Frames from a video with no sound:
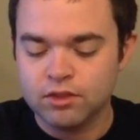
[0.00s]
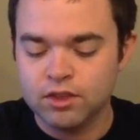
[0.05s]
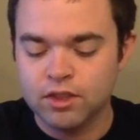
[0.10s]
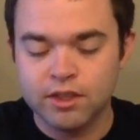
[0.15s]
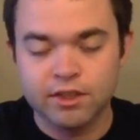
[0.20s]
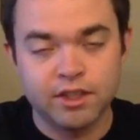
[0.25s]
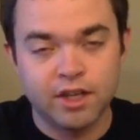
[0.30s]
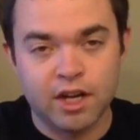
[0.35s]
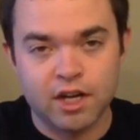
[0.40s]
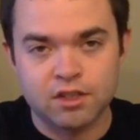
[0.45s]

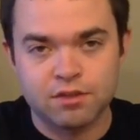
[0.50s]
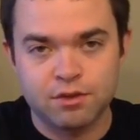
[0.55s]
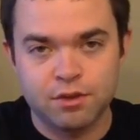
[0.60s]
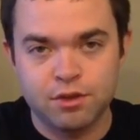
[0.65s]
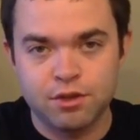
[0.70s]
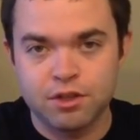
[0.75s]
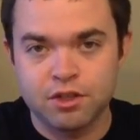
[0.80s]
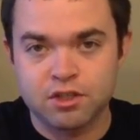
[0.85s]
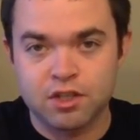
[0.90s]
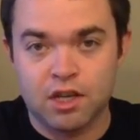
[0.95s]
in the next few
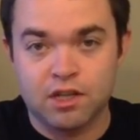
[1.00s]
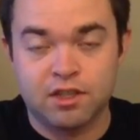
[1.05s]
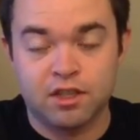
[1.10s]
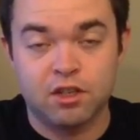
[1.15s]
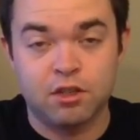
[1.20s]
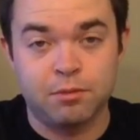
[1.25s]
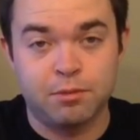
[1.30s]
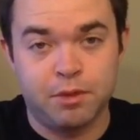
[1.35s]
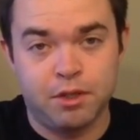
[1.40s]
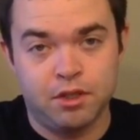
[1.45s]
years. I
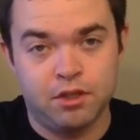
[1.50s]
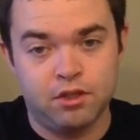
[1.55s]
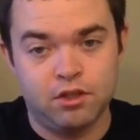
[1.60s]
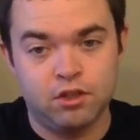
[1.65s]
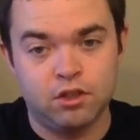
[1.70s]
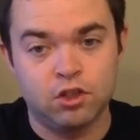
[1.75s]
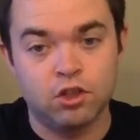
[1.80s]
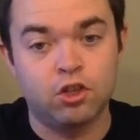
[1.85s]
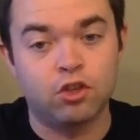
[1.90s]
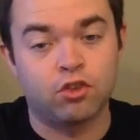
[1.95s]
think it'd be
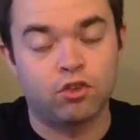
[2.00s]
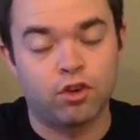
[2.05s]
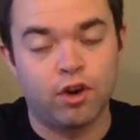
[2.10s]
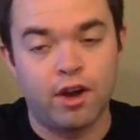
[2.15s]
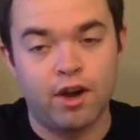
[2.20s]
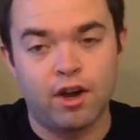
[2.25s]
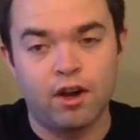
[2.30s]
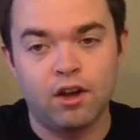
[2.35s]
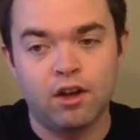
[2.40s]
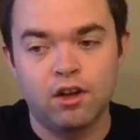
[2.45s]

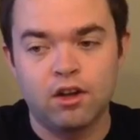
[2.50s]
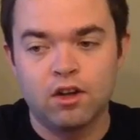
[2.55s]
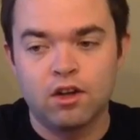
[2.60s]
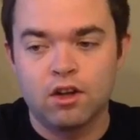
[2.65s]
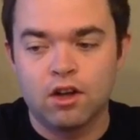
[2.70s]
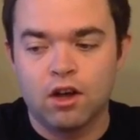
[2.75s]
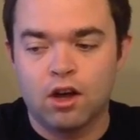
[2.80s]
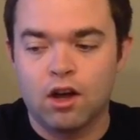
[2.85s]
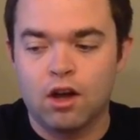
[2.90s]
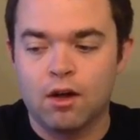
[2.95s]
great.
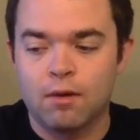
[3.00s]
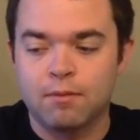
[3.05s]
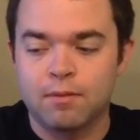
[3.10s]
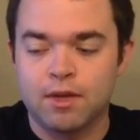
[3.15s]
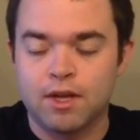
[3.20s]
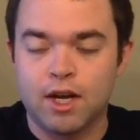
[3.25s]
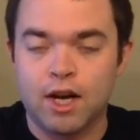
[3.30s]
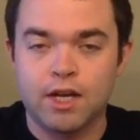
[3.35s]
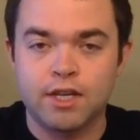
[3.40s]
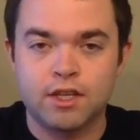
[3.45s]

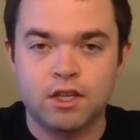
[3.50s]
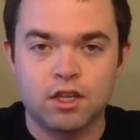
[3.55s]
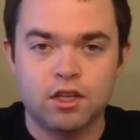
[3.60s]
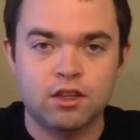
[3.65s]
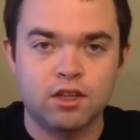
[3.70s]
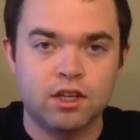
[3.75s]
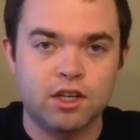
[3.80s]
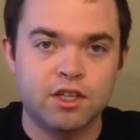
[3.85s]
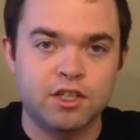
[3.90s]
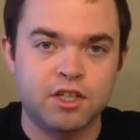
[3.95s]
And I think
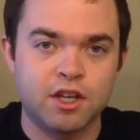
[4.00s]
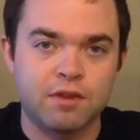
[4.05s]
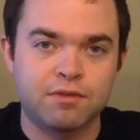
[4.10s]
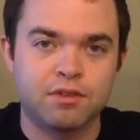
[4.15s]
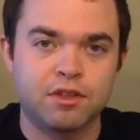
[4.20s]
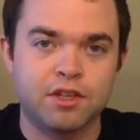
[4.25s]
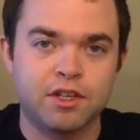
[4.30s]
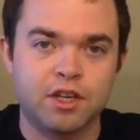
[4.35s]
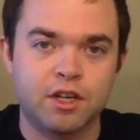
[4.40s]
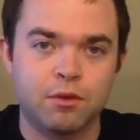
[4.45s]
they could
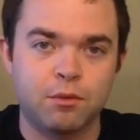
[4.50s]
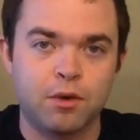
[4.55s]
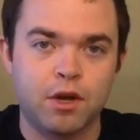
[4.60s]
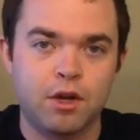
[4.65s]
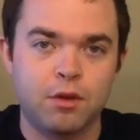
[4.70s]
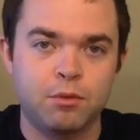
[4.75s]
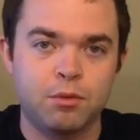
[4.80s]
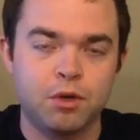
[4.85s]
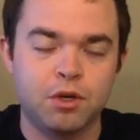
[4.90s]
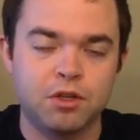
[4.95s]
definitely get
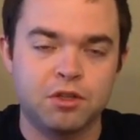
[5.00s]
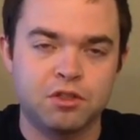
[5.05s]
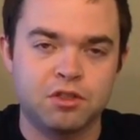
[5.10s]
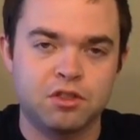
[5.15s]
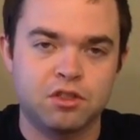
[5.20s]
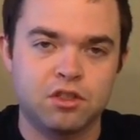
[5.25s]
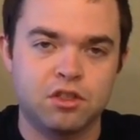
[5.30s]
away with,